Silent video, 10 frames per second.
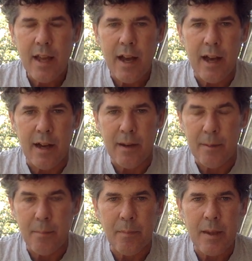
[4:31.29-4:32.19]

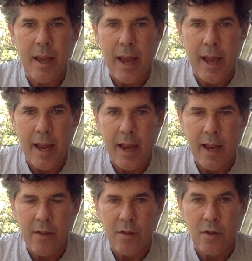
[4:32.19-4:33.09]

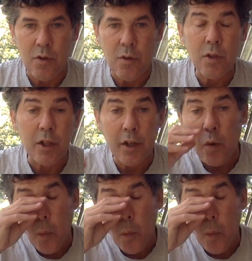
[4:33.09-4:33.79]
And the nuclear